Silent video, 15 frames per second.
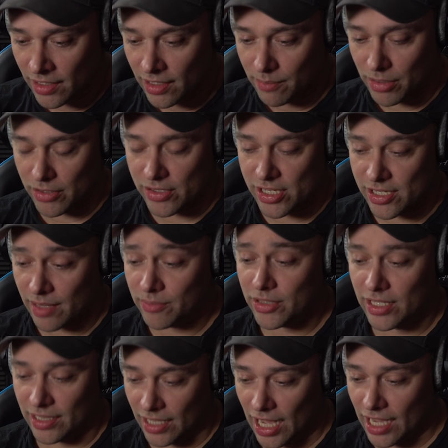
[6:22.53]
but it was
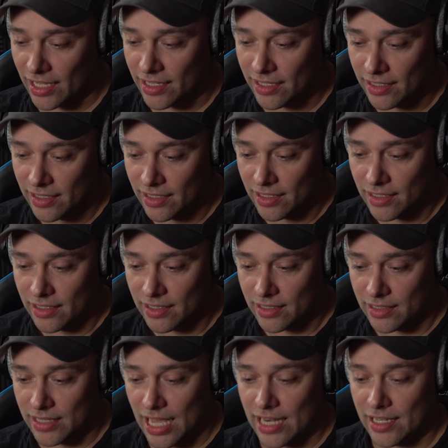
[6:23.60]
something like
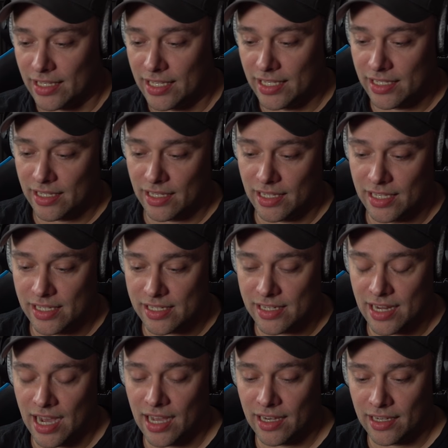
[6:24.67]
that. He's
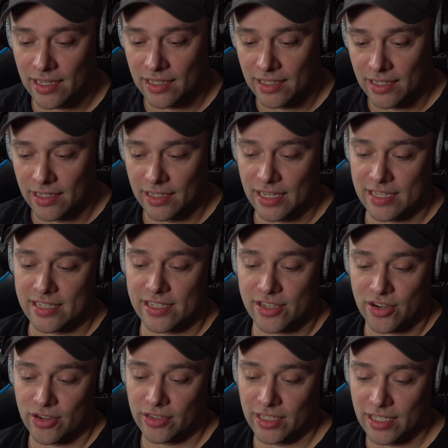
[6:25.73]
not
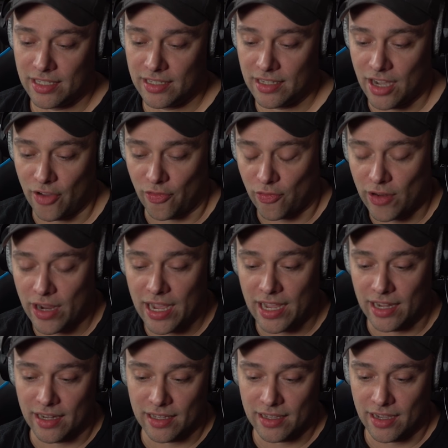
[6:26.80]
necessarily
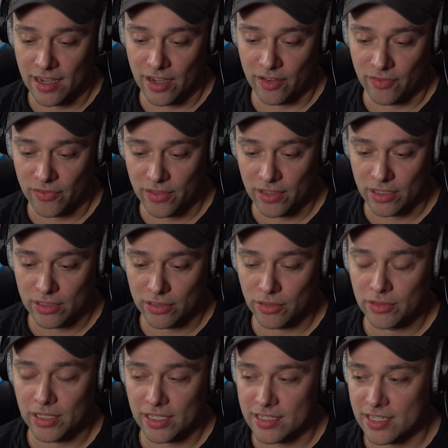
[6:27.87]
afraid of Ku
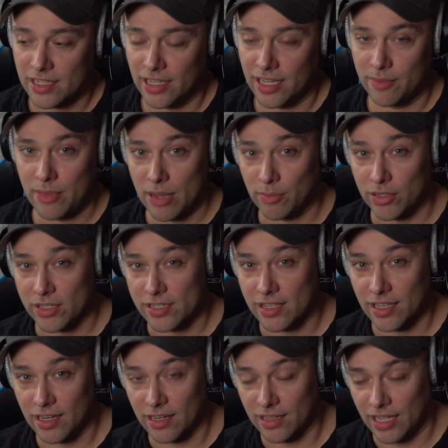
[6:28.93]
Klux Klan members
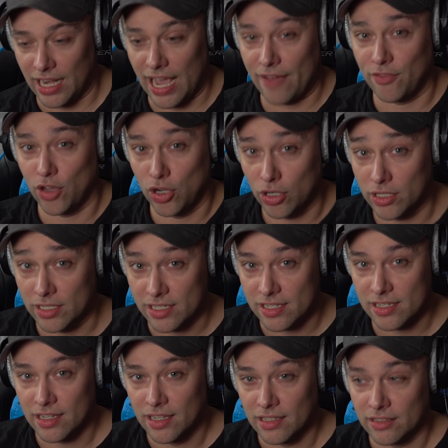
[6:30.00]
that have the hoods
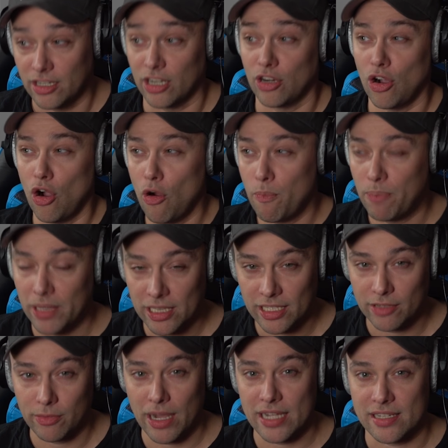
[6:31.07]
that are openly
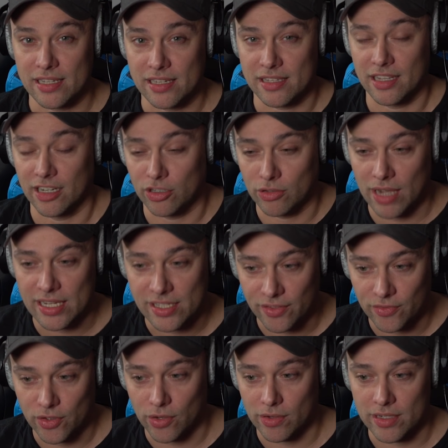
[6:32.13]
racist and
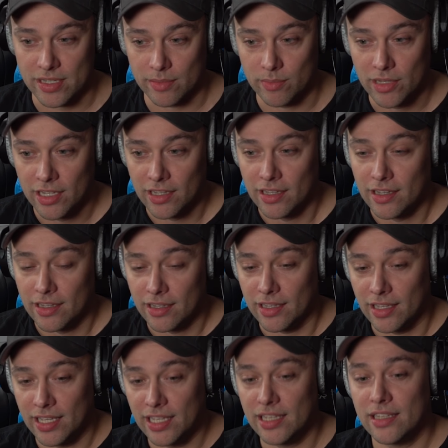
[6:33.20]
aggressive towards him.
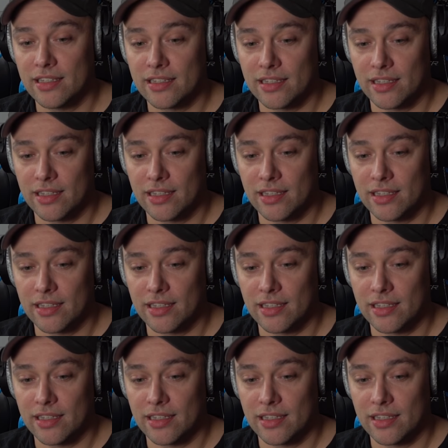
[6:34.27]
He